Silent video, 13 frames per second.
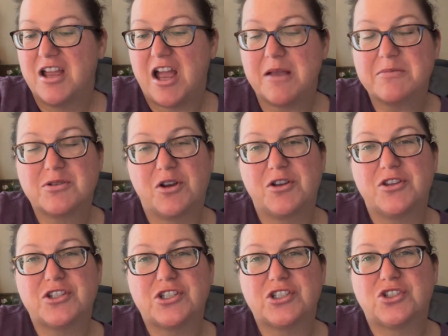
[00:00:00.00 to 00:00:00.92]
I'm sorry
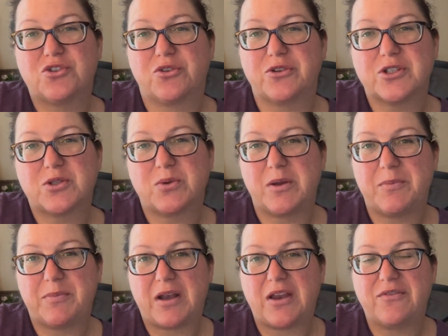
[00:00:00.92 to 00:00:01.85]
this is short and
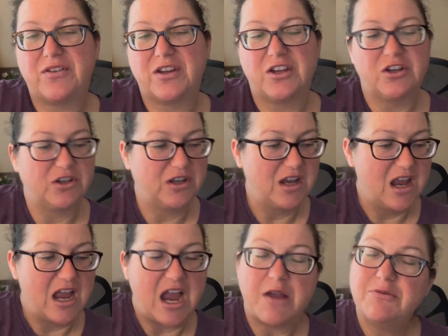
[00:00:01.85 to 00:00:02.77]
sweet, but I figured
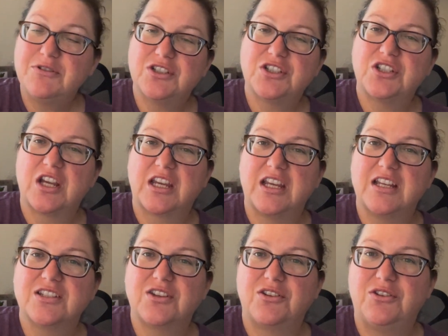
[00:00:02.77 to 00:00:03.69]
I would just check
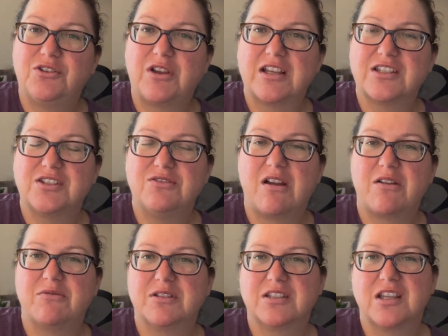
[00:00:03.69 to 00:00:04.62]
in so you guys knew I
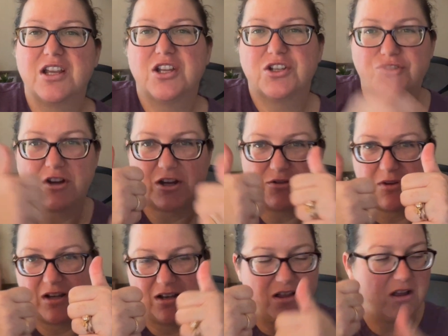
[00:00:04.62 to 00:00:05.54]
was trucking
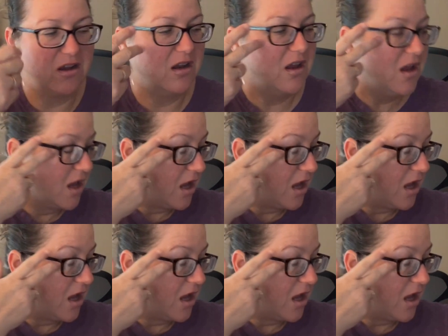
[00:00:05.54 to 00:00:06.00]
right along.